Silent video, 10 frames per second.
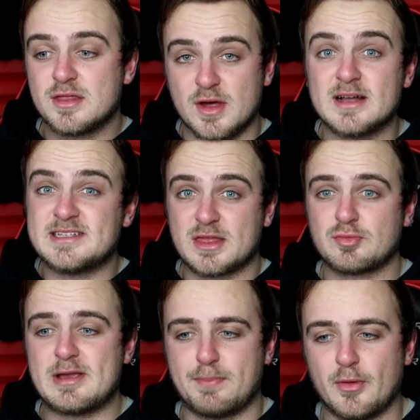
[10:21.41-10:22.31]

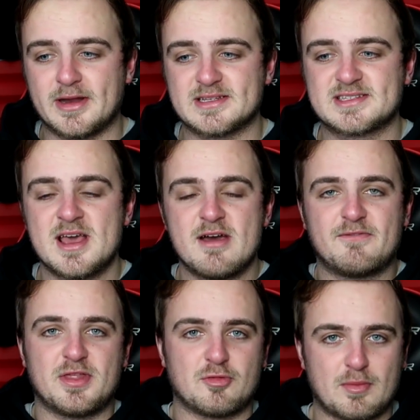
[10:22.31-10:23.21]
33 points
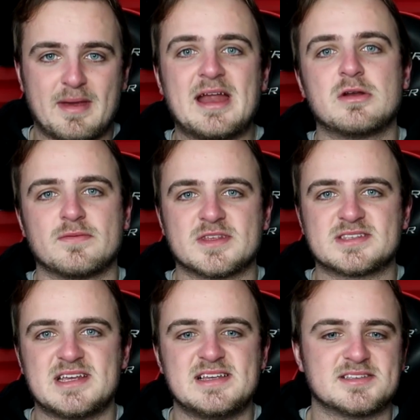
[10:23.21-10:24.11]
for the remainder of the
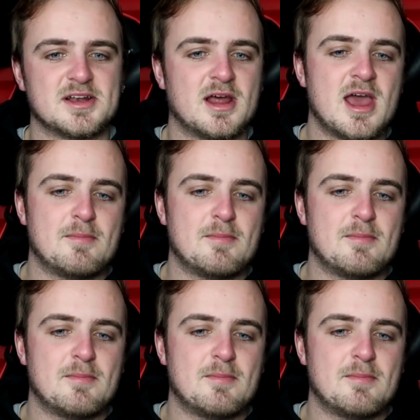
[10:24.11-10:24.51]
season,